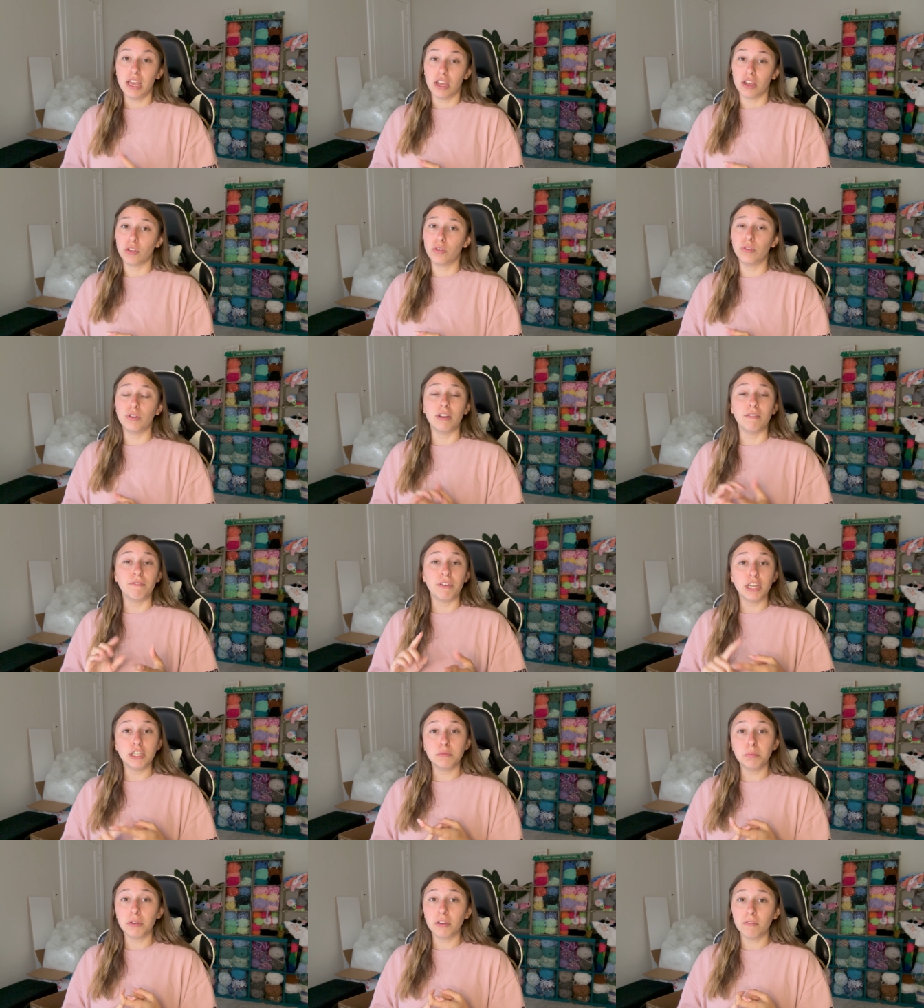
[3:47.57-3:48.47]
including
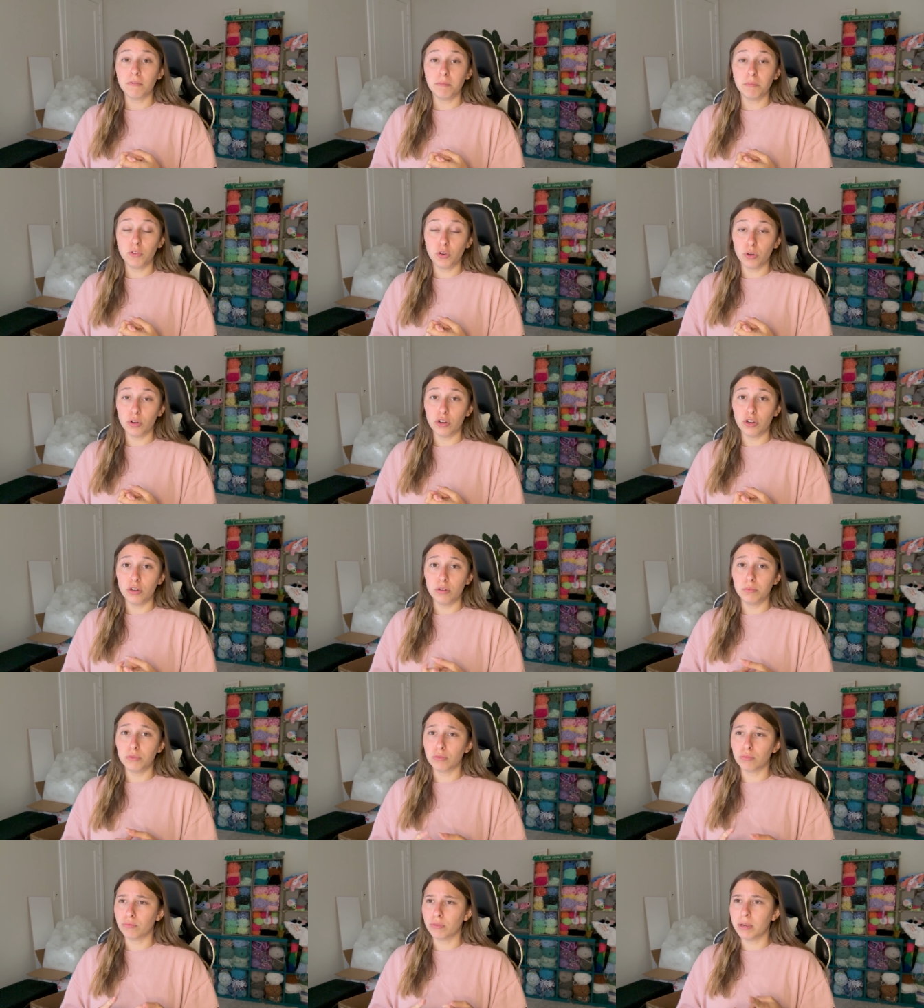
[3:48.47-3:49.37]
Facebook
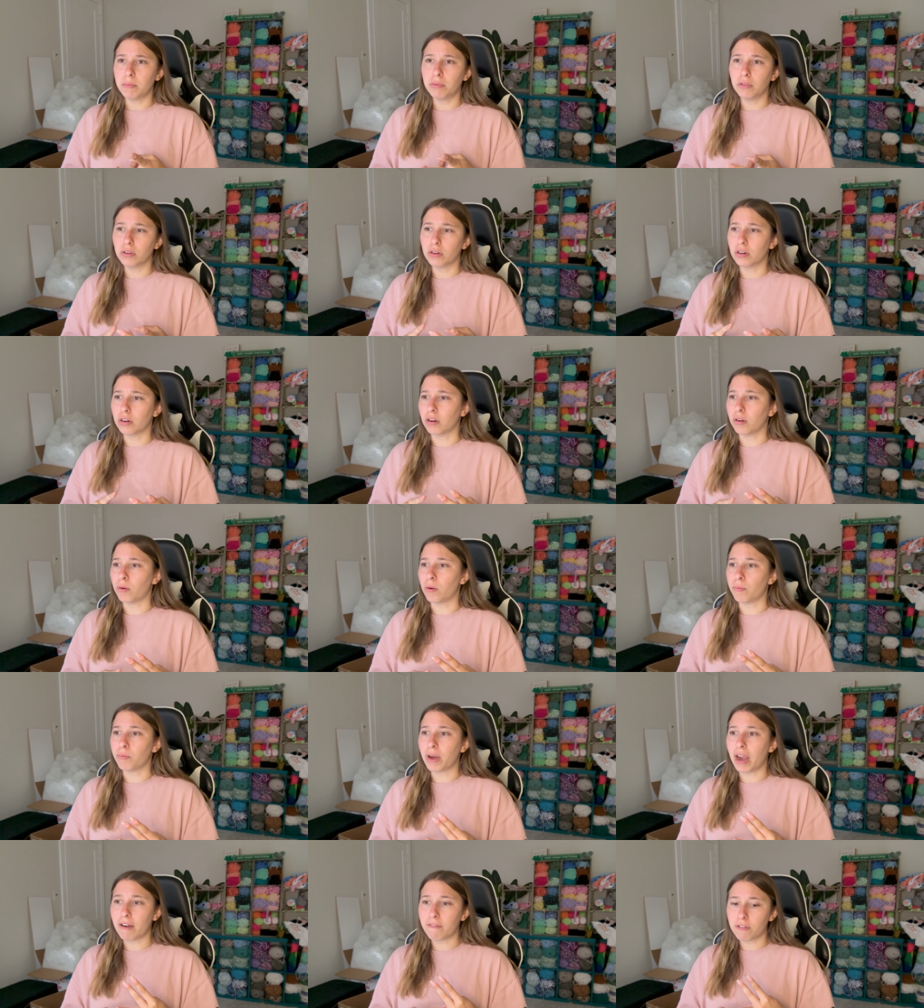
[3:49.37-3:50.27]
groups, Rippler
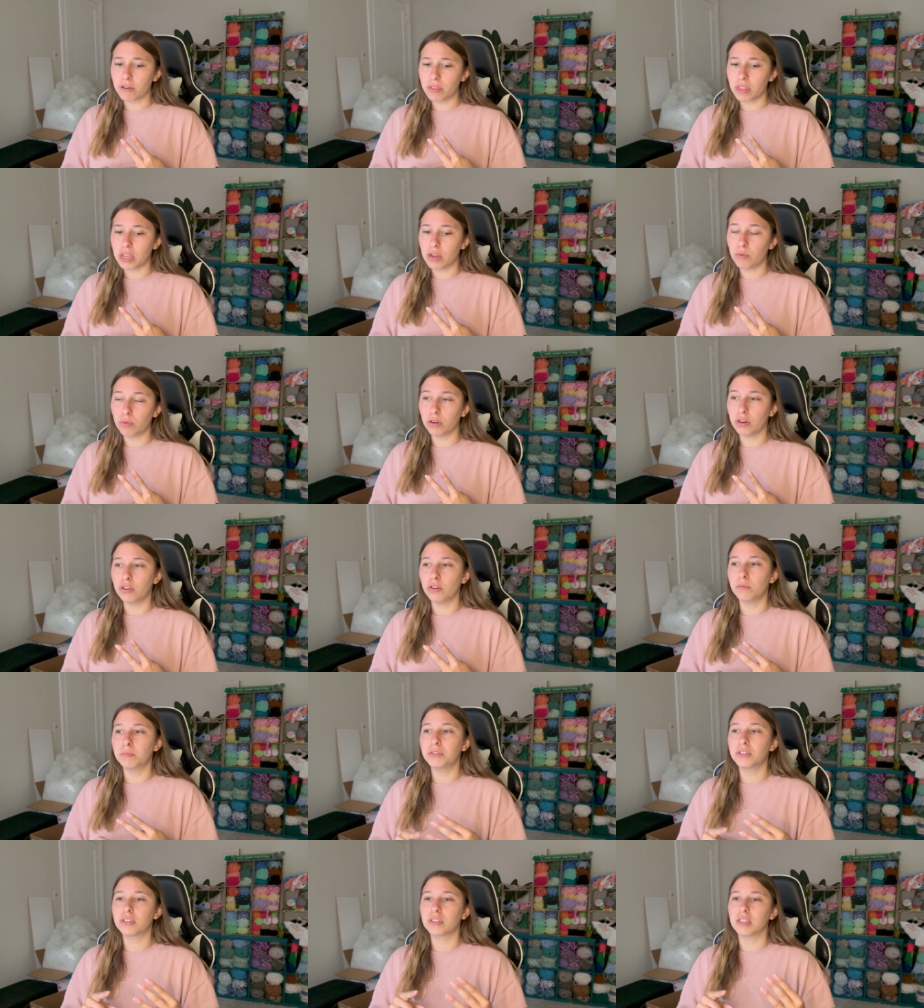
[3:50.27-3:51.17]
or Ravelry
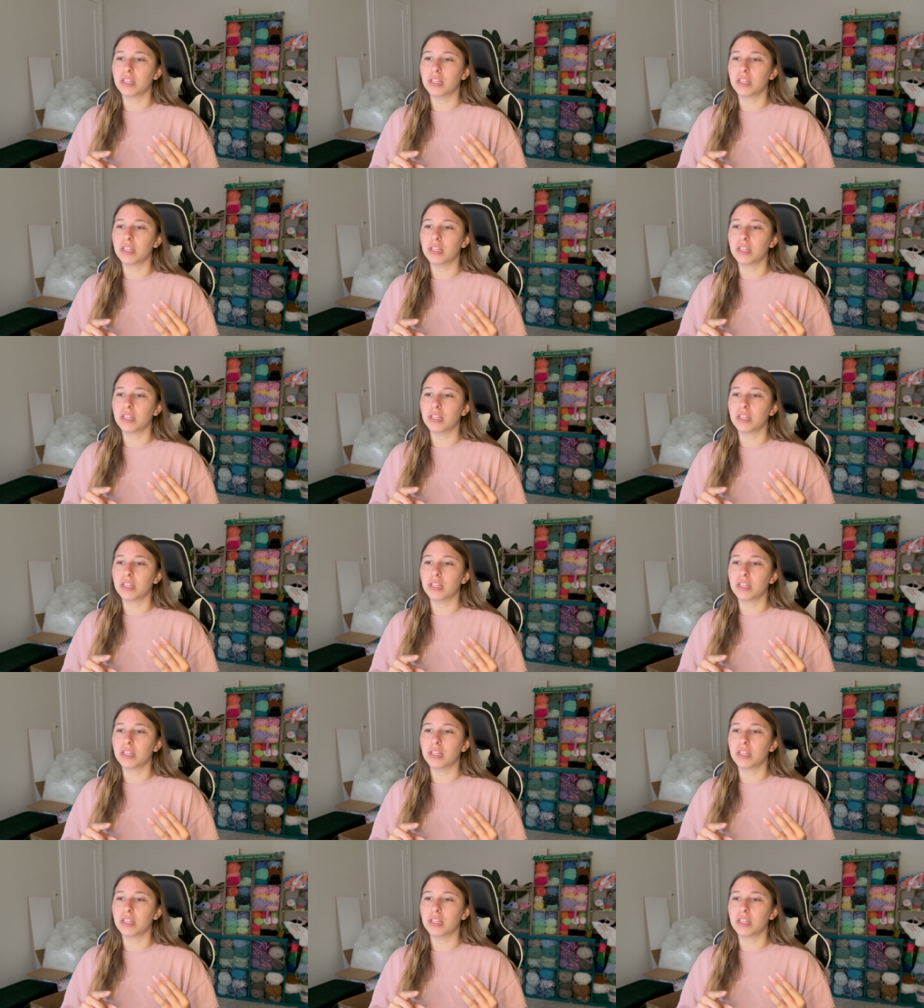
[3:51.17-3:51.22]
groups.